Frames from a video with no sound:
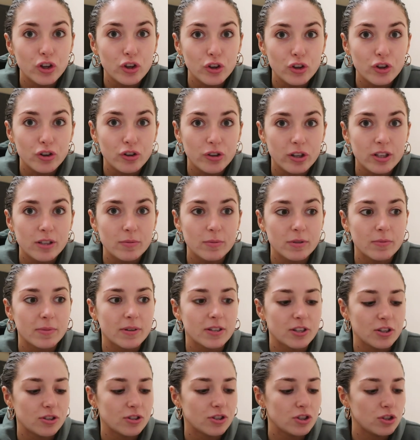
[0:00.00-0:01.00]
a good Christmas
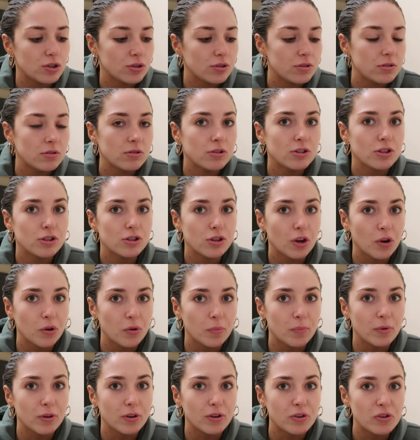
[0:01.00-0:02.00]
present because it just looks
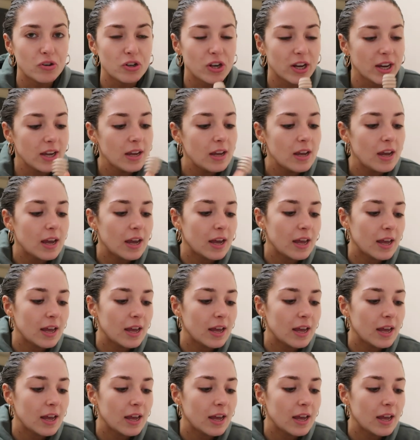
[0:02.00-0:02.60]
so bougie.